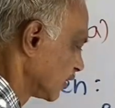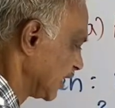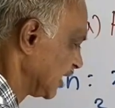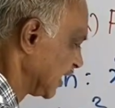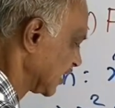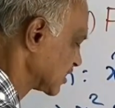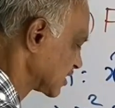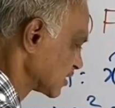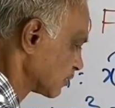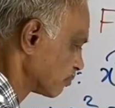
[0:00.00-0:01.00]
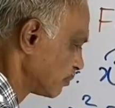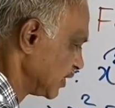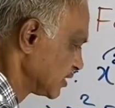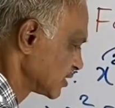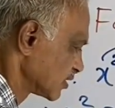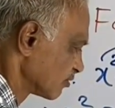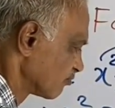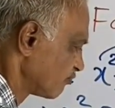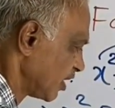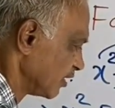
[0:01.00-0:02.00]
X plus
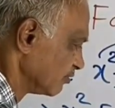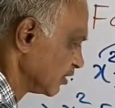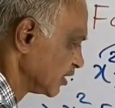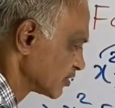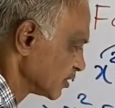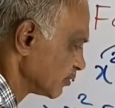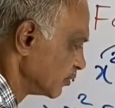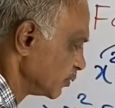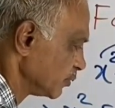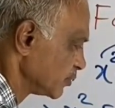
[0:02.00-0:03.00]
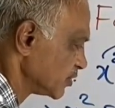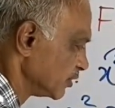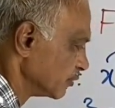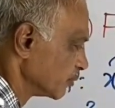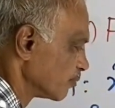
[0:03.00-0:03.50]
5 is equal to 0.